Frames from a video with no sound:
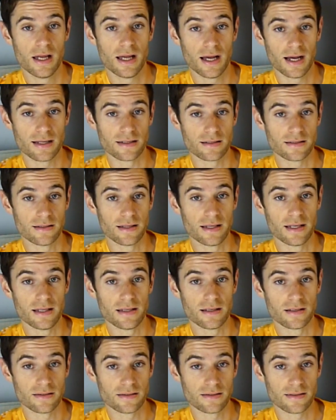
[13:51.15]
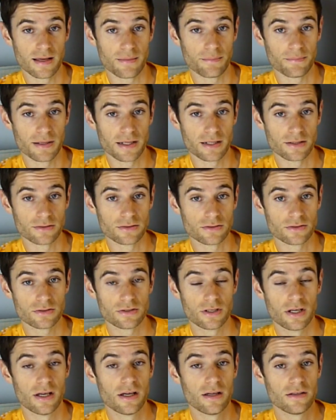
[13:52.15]
Andy and £10
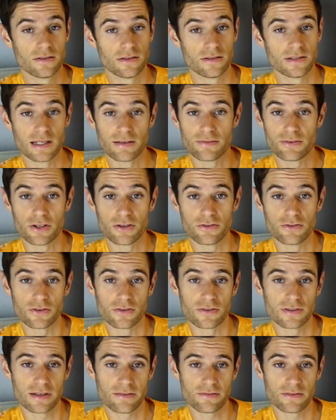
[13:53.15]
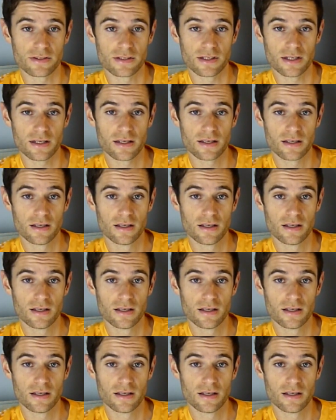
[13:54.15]
to 770,